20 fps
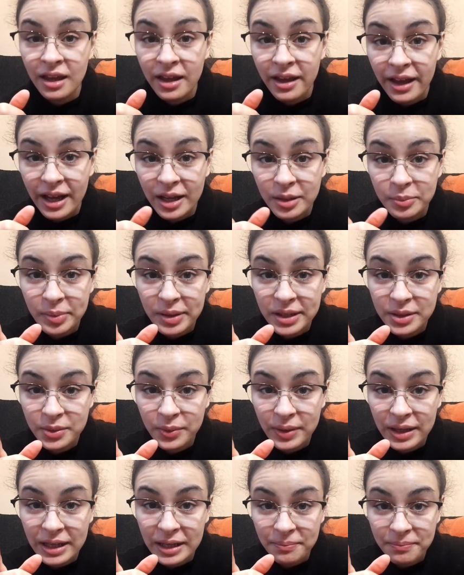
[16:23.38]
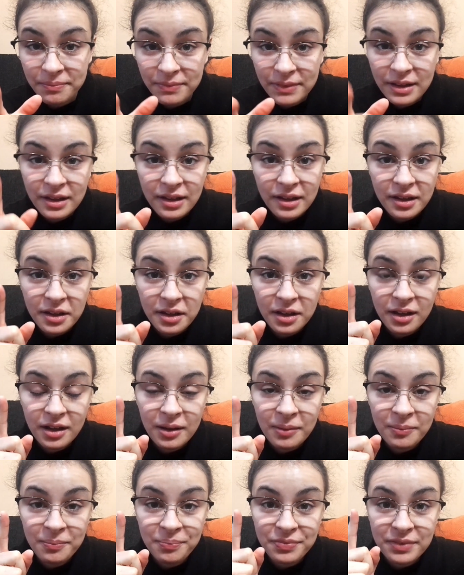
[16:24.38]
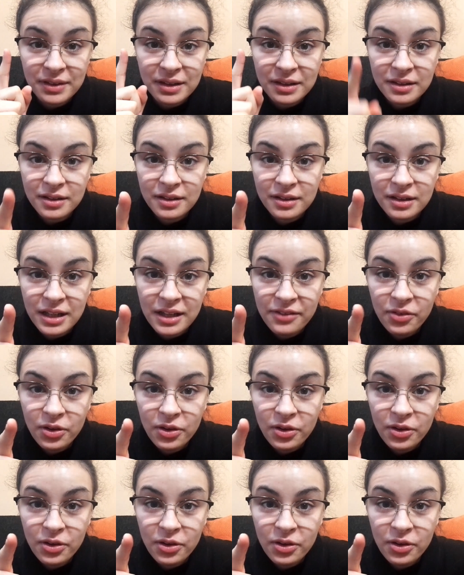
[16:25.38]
And by the way, leave